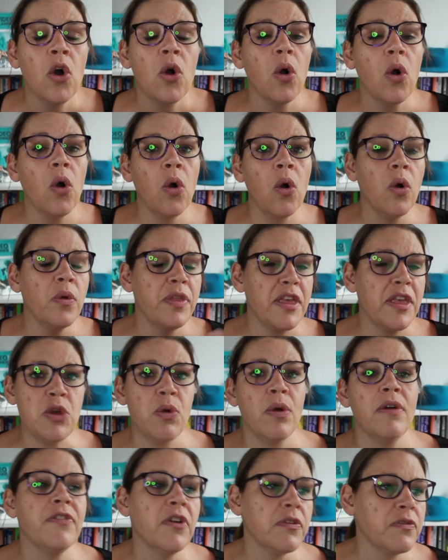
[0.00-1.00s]
or that you
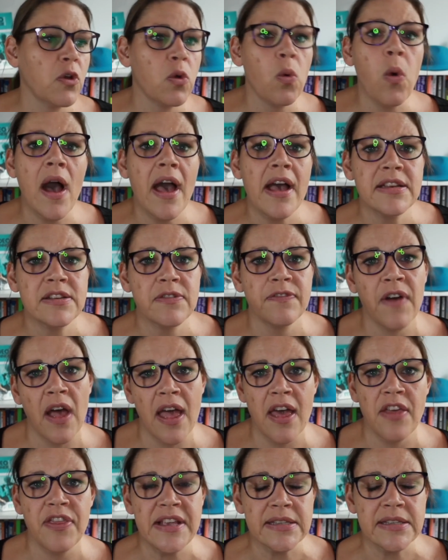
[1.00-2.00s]
have acquired
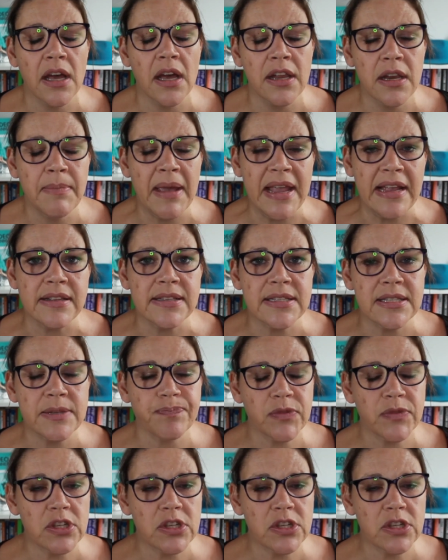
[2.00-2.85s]
via these kind of means.